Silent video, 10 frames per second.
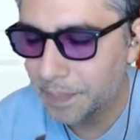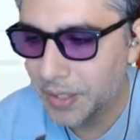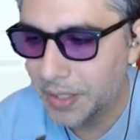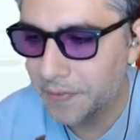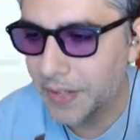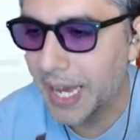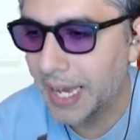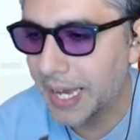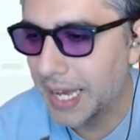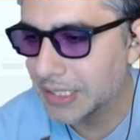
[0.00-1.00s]
Fly
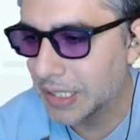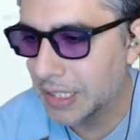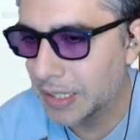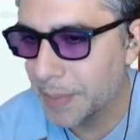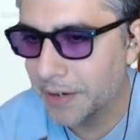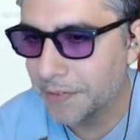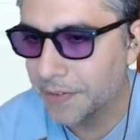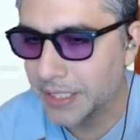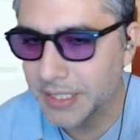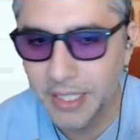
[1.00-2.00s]
has a better free
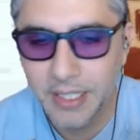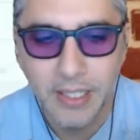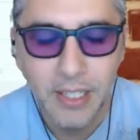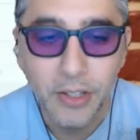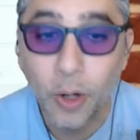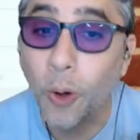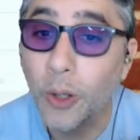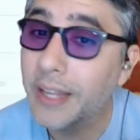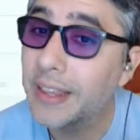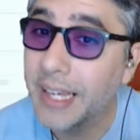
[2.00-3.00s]
tier. The only
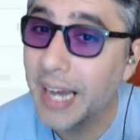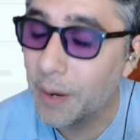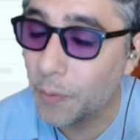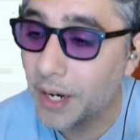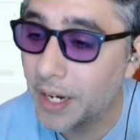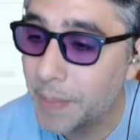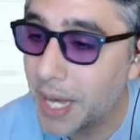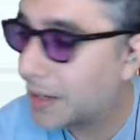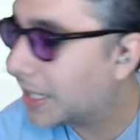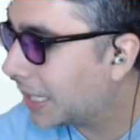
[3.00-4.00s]
thing I worry
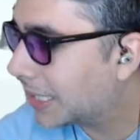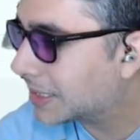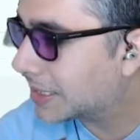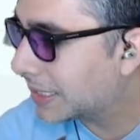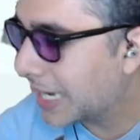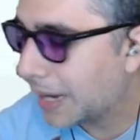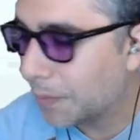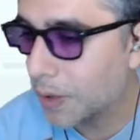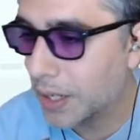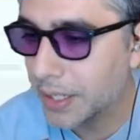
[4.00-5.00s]
about is
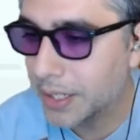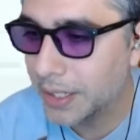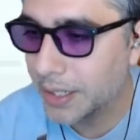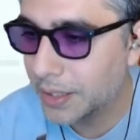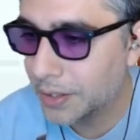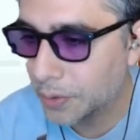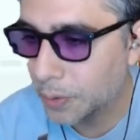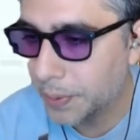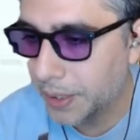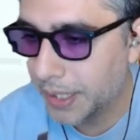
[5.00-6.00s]
network
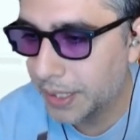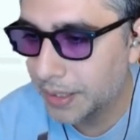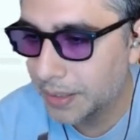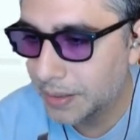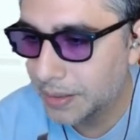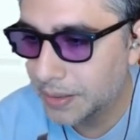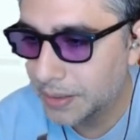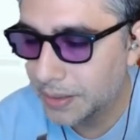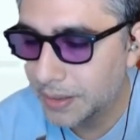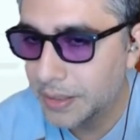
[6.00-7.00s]
throughput,
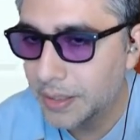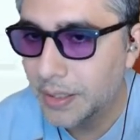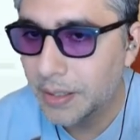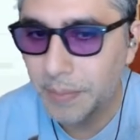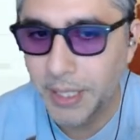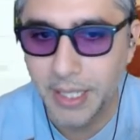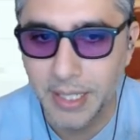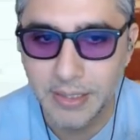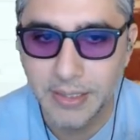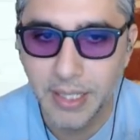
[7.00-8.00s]

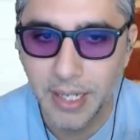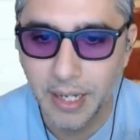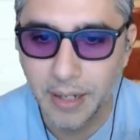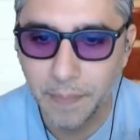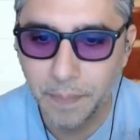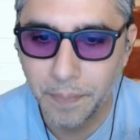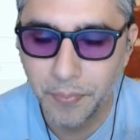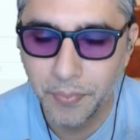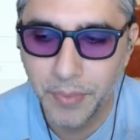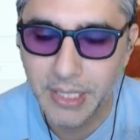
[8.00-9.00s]
because
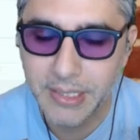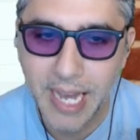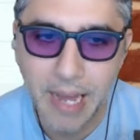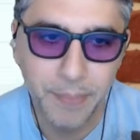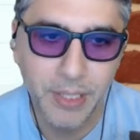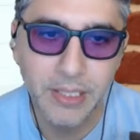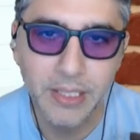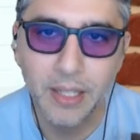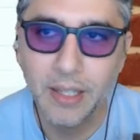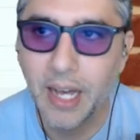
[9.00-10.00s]
this app does a
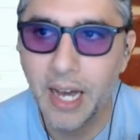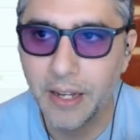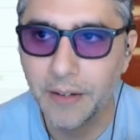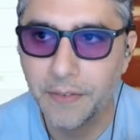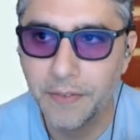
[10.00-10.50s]
lot of